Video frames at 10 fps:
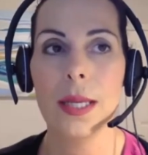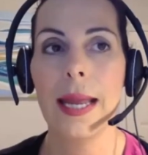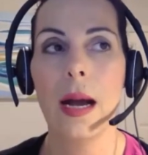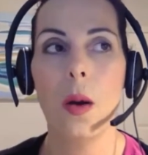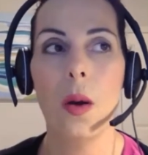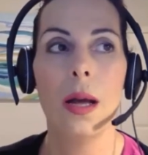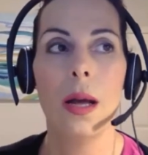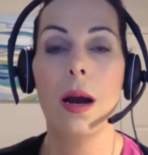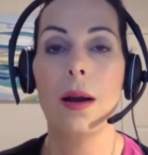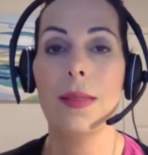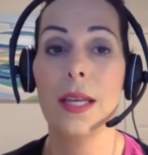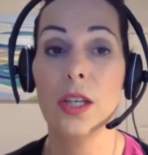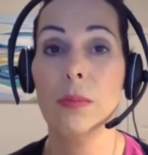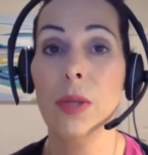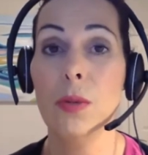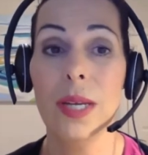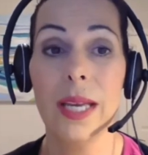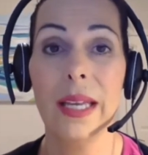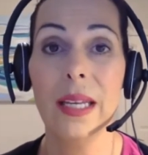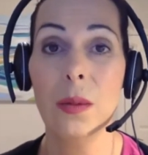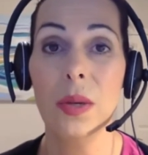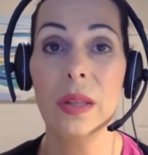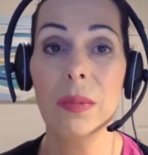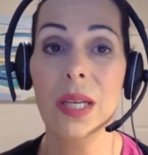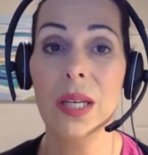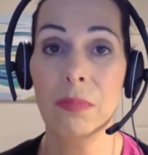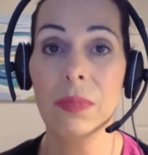Now, are they communicating with me?